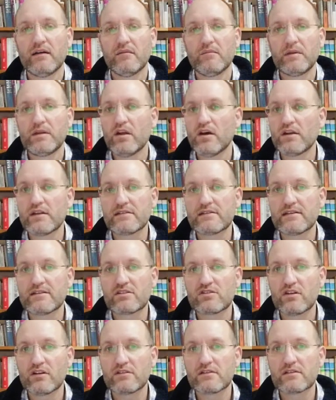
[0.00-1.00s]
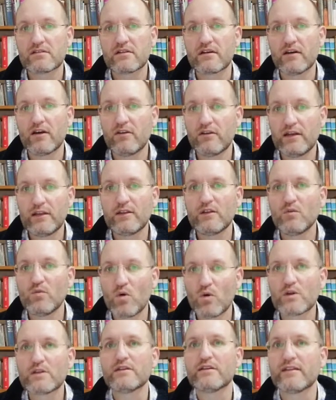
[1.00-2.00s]
But notice it's not only the
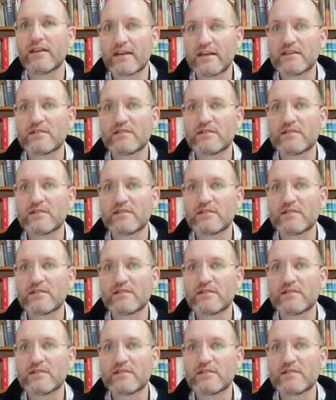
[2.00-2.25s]
water that